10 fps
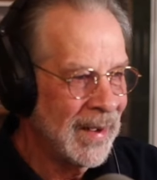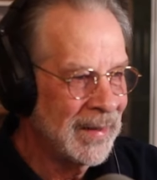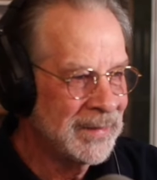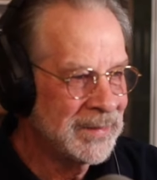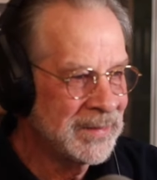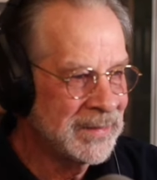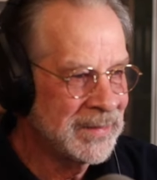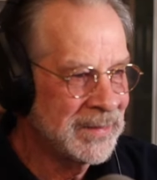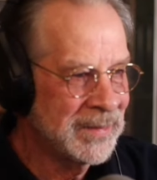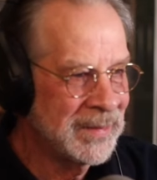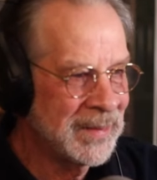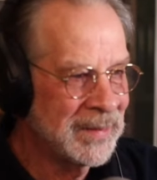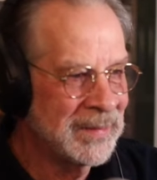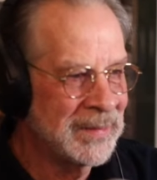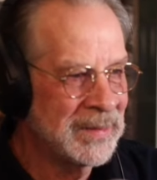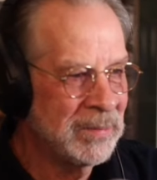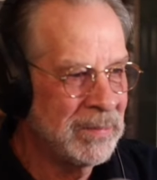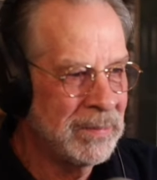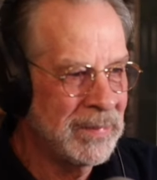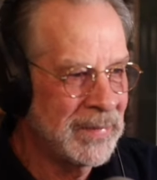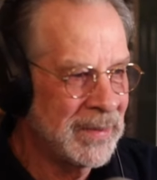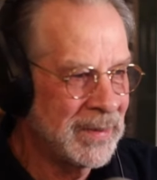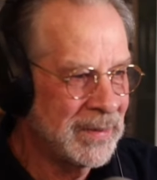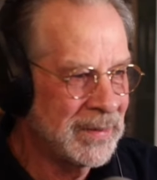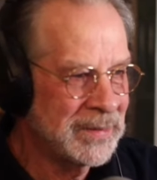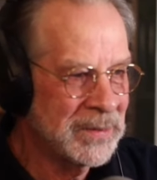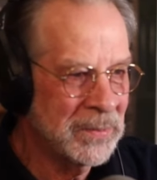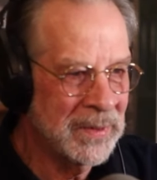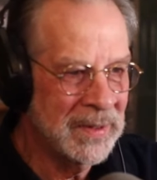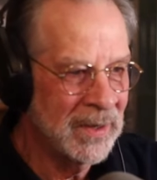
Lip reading: And this is the story